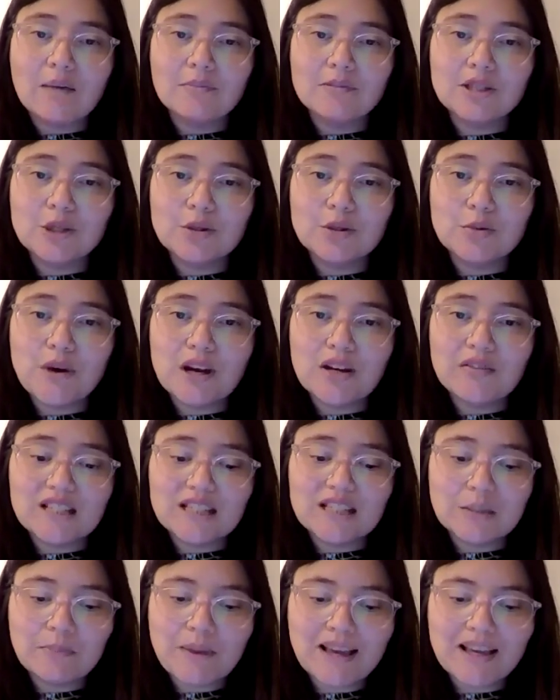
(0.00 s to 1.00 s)
She was one of the
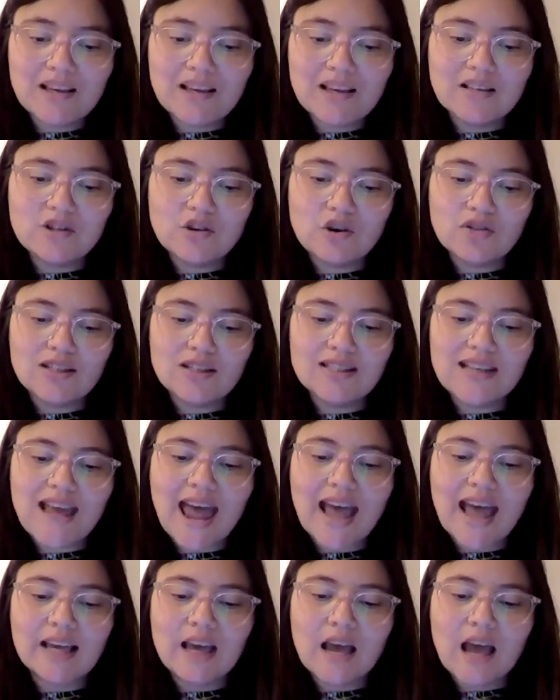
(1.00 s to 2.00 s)
speakers on the
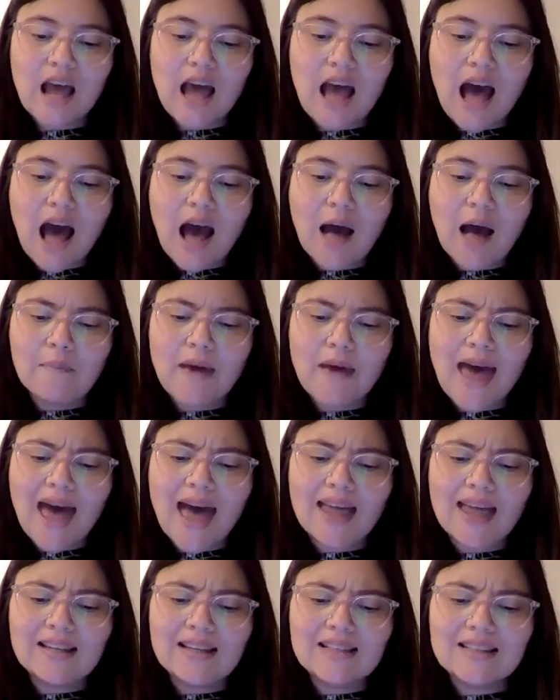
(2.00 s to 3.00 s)
day,
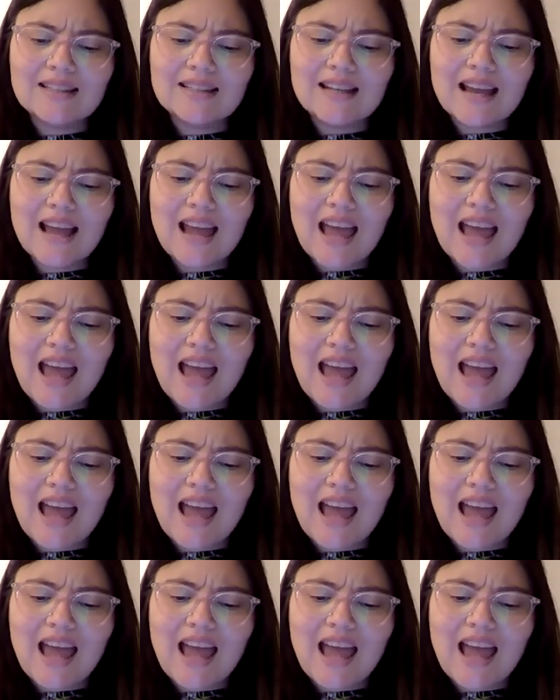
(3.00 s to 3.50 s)
and